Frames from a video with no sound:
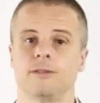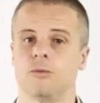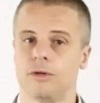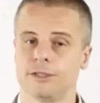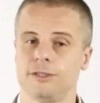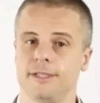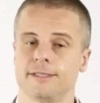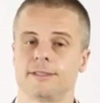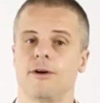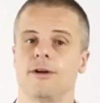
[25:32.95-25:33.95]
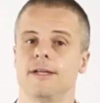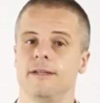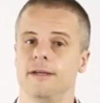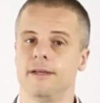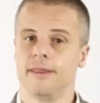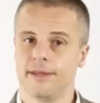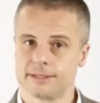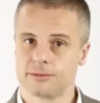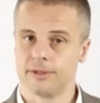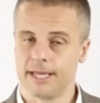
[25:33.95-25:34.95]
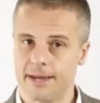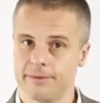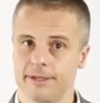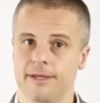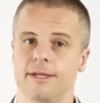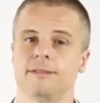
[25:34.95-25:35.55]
So once you get started, this will happen.